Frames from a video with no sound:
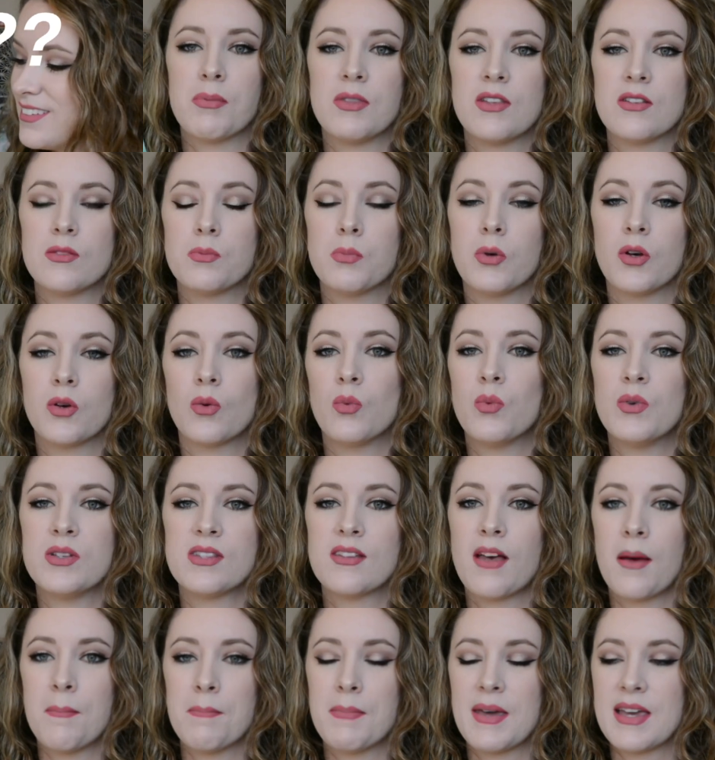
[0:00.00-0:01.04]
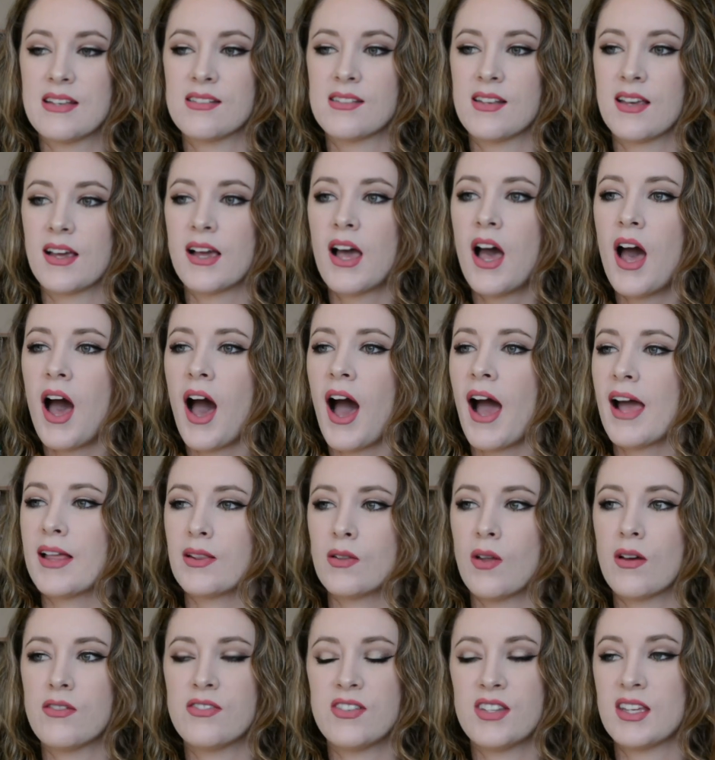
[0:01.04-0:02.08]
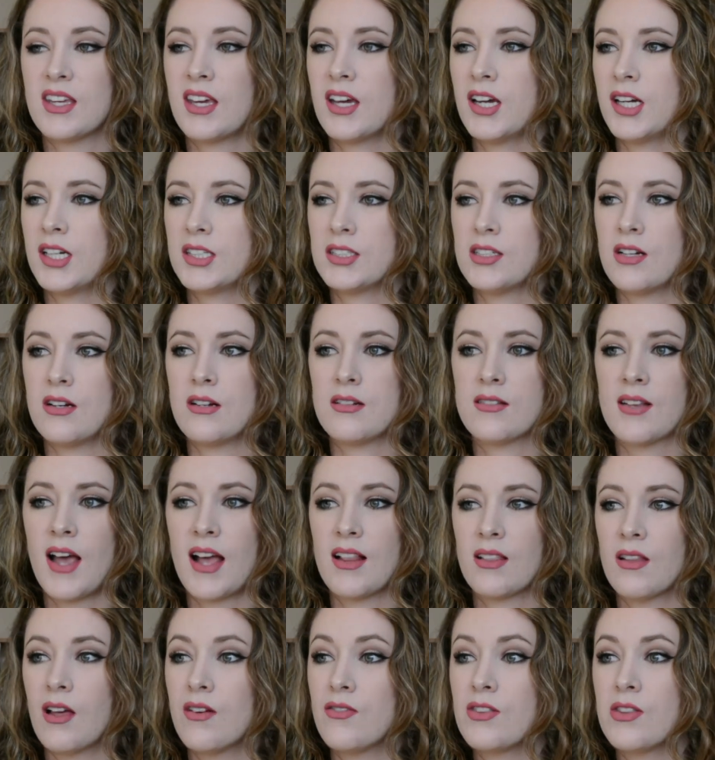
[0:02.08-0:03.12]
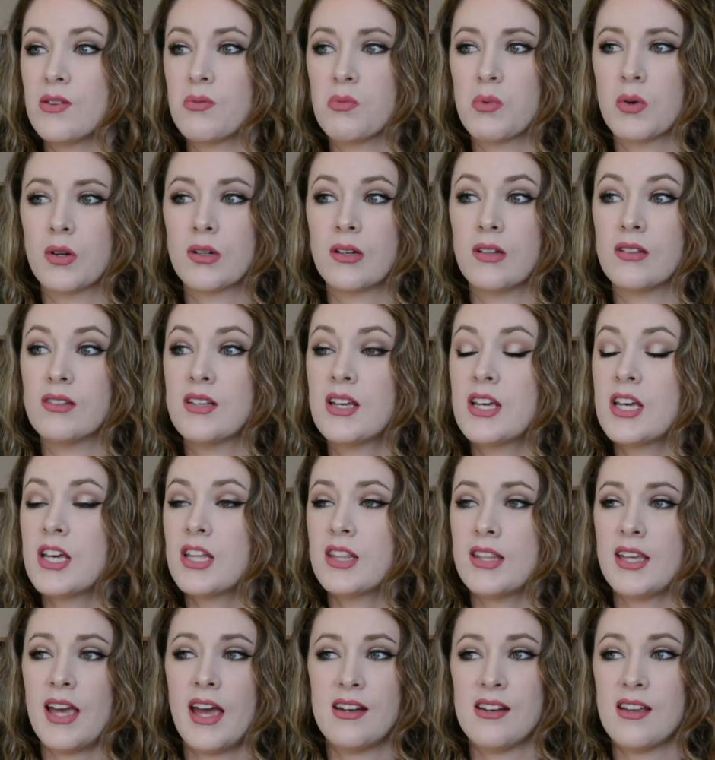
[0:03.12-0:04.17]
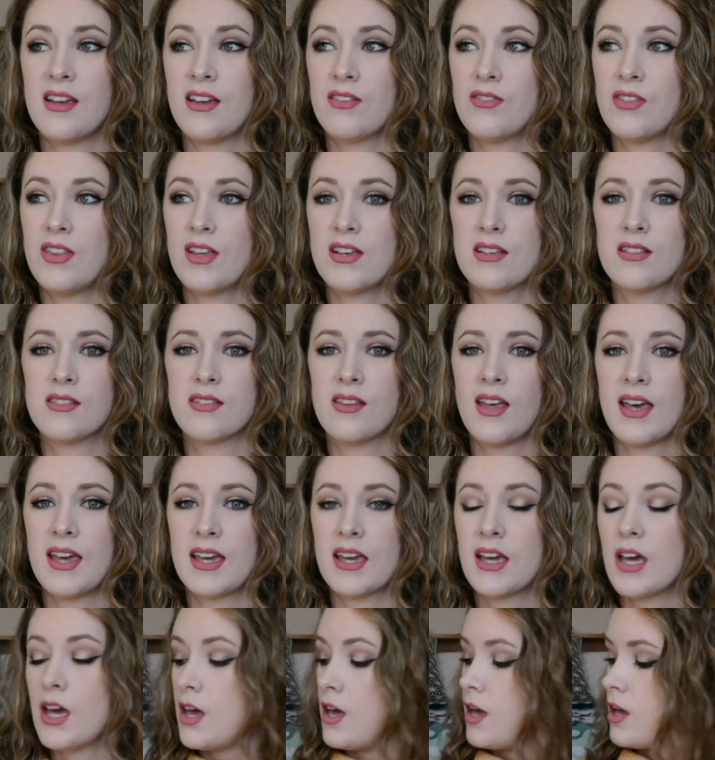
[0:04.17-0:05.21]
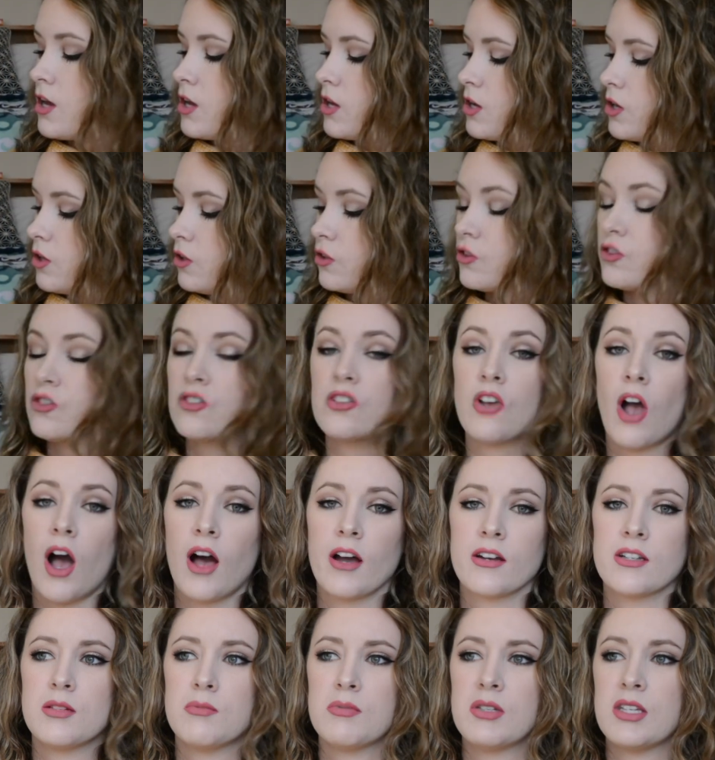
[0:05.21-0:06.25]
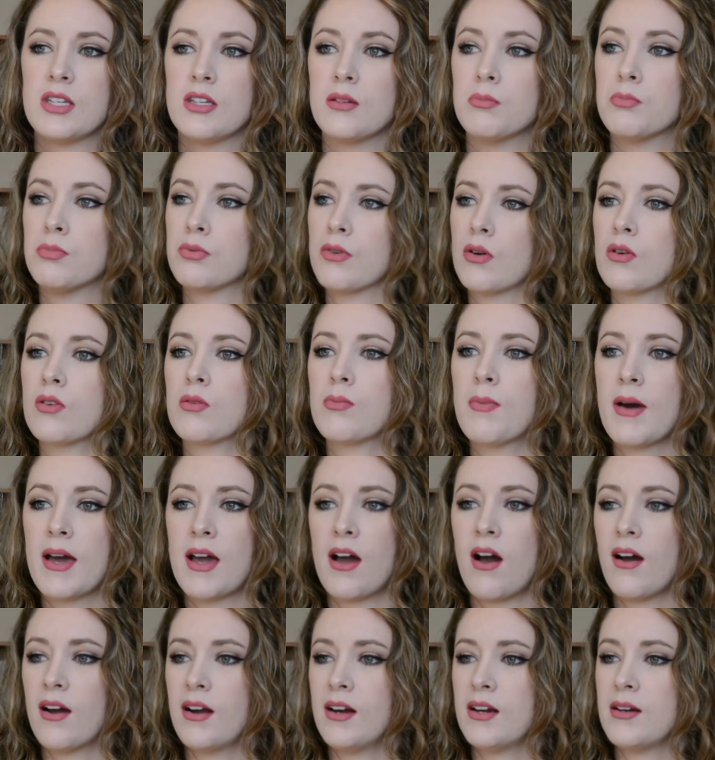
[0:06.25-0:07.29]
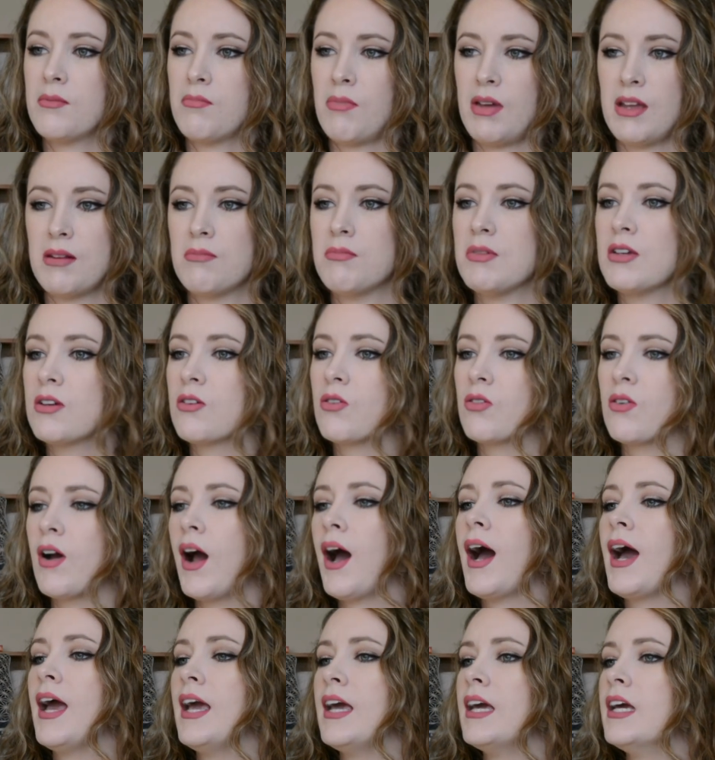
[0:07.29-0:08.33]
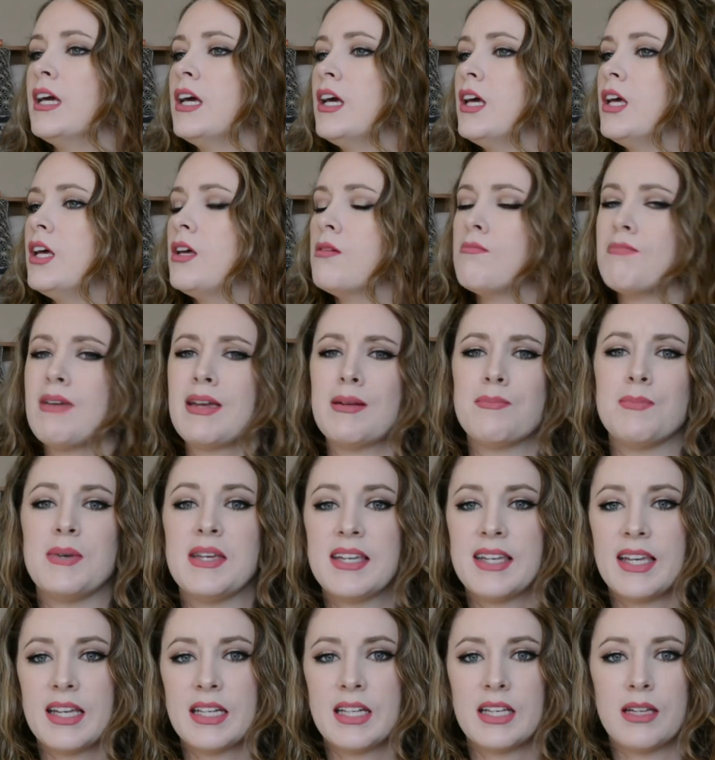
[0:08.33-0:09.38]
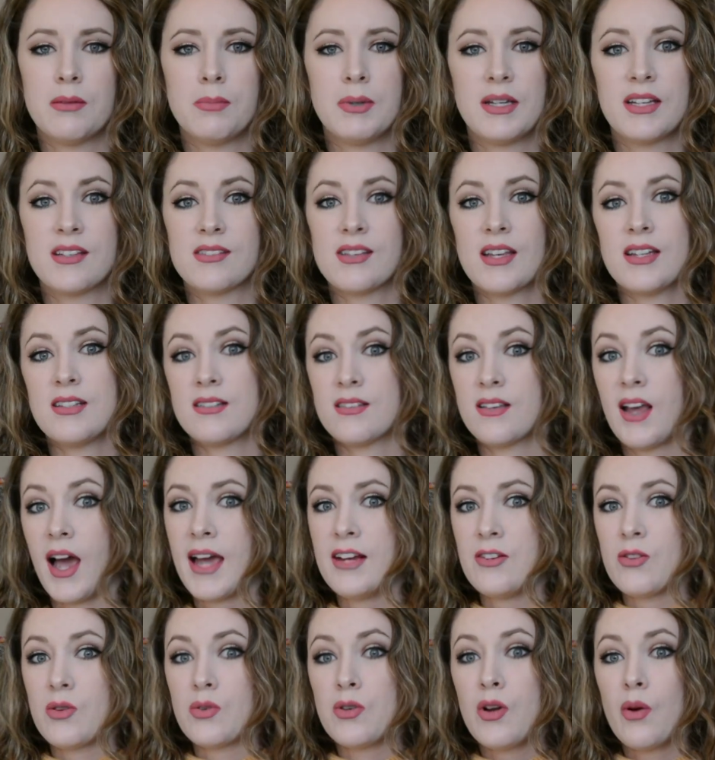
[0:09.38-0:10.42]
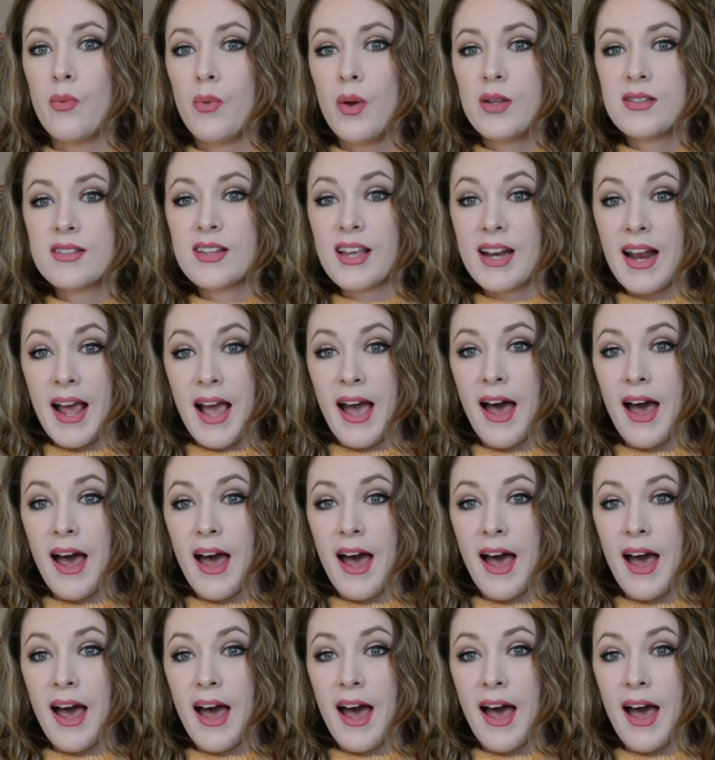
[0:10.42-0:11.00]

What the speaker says: This book was amazing. I loved the characters. I loved the world. The ending of this, like, shocked me, broke my heart, made me cry, made me giddy because I don't know what's going to